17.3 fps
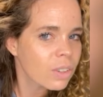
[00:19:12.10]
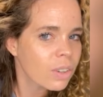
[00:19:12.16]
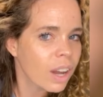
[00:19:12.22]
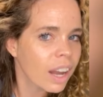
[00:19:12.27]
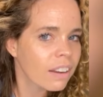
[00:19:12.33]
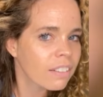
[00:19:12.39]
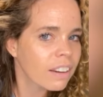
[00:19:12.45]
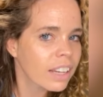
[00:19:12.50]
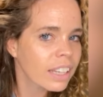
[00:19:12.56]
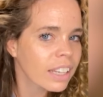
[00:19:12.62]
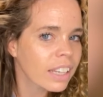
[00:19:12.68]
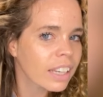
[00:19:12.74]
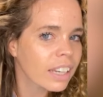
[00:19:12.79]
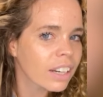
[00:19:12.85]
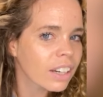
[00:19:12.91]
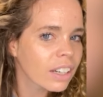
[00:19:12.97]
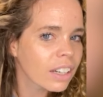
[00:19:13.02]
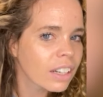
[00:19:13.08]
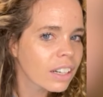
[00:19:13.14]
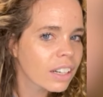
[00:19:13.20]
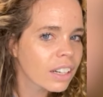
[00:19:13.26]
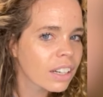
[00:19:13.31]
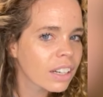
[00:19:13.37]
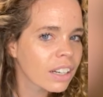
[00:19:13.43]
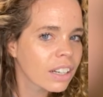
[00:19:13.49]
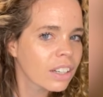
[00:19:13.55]
guy right here
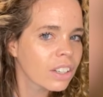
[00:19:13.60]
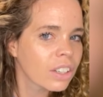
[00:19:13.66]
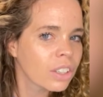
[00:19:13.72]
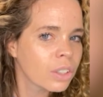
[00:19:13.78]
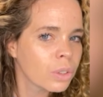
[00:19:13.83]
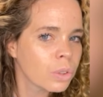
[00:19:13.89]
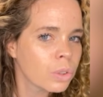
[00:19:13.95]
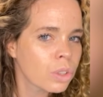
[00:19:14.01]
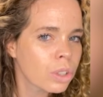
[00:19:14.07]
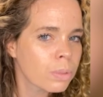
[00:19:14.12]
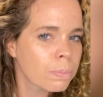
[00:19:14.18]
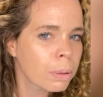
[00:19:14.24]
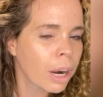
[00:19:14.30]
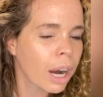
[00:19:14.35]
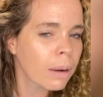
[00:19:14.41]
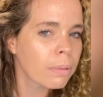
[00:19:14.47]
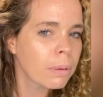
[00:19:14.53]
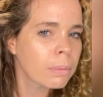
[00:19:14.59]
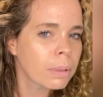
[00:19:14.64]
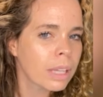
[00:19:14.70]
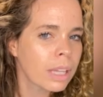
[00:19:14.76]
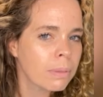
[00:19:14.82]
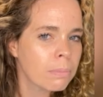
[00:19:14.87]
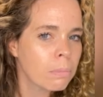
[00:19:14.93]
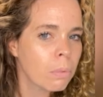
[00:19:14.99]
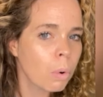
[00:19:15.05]
who's probably
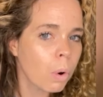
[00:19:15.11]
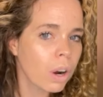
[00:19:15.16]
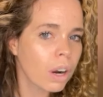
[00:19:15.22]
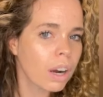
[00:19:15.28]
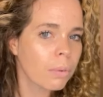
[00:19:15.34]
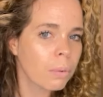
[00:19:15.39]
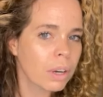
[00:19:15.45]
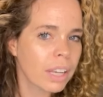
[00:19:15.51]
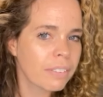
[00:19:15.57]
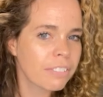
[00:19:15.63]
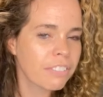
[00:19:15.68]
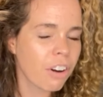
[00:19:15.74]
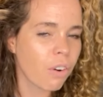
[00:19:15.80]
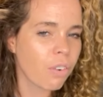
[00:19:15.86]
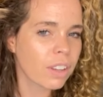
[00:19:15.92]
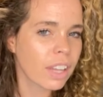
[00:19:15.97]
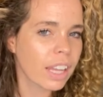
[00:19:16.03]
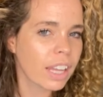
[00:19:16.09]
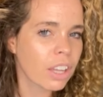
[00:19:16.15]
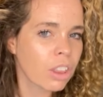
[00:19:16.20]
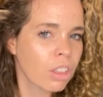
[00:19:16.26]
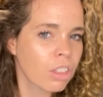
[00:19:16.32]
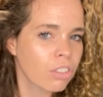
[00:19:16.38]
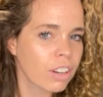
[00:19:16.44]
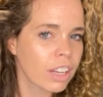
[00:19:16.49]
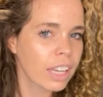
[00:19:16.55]
more, would fall in like a
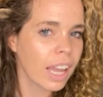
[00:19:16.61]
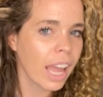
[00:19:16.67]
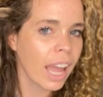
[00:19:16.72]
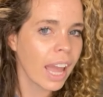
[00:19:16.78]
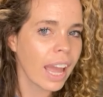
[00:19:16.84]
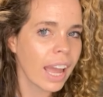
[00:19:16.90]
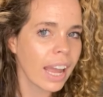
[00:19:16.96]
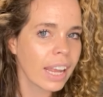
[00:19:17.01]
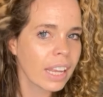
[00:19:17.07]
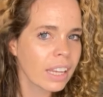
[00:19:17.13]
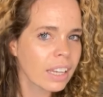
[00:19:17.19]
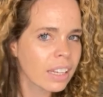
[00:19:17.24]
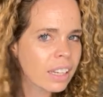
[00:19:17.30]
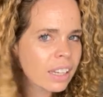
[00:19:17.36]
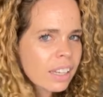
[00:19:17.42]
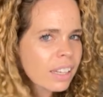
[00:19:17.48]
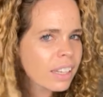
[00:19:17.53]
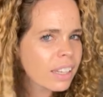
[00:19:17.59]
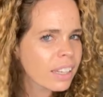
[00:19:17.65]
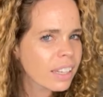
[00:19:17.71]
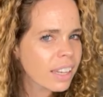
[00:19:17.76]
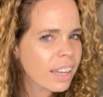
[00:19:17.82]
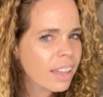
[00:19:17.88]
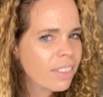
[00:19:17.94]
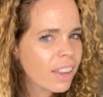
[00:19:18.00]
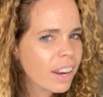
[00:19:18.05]
3A.
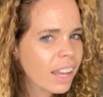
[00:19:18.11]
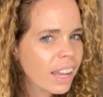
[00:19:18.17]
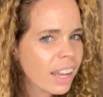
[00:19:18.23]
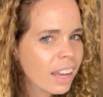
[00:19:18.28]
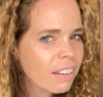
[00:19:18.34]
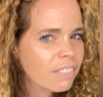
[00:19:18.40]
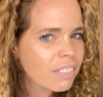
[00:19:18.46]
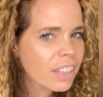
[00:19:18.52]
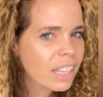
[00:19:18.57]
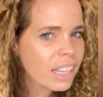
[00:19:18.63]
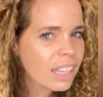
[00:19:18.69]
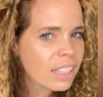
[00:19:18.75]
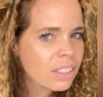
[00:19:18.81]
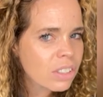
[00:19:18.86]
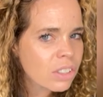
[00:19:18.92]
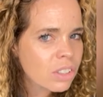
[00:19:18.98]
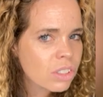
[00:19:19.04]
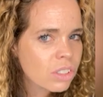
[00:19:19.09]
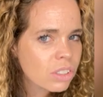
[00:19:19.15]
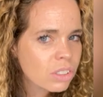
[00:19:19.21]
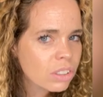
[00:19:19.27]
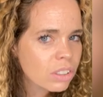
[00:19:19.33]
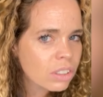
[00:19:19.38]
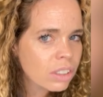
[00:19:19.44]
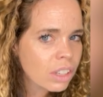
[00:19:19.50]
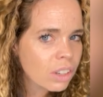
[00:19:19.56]
And then I have these
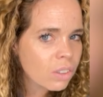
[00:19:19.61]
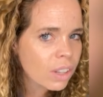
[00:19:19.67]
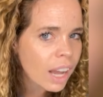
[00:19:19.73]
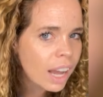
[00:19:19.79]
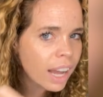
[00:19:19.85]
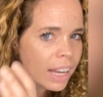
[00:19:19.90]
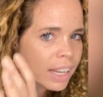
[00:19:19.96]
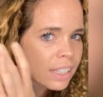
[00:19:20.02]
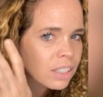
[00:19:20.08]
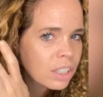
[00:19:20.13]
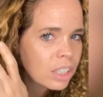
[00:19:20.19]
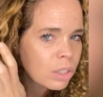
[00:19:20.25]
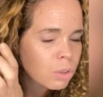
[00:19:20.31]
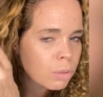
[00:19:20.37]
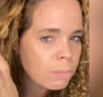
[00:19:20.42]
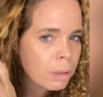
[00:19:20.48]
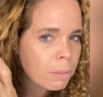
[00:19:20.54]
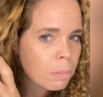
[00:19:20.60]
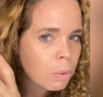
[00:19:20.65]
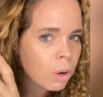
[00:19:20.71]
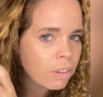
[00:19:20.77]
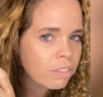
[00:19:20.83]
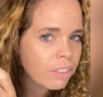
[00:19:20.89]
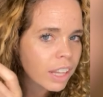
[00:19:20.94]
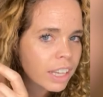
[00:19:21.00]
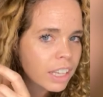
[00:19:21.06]
little guys. These would be more
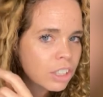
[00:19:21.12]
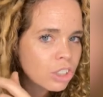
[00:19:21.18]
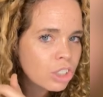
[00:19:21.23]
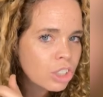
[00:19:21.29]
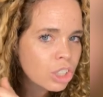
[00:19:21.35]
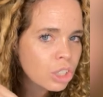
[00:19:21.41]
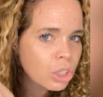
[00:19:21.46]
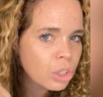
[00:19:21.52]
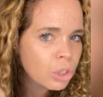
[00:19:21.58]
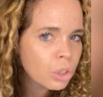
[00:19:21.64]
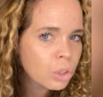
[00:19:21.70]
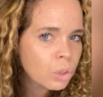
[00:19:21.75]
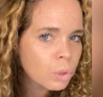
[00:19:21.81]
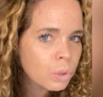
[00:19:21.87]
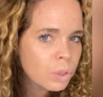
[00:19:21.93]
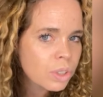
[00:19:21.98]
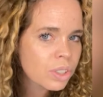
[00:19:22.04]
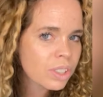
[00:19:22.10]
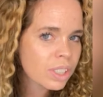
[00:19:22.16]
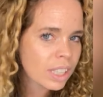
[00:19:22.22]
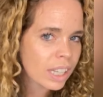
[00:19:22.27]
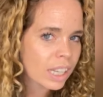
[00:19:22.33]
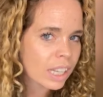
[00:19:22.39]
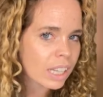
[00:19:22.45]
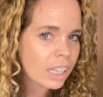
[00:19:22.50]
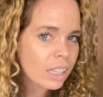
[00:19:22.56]
of like a 2C,